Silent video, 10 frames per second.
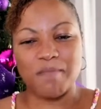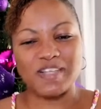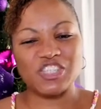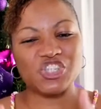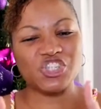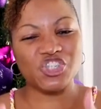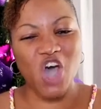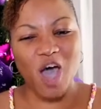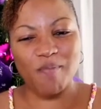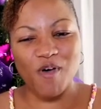But
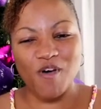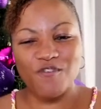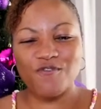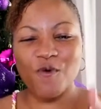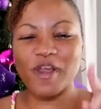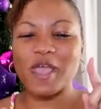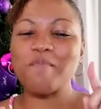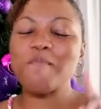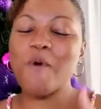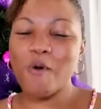stop for a
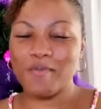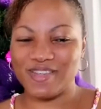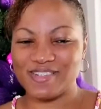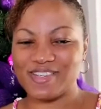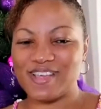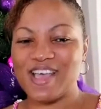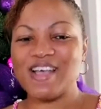moment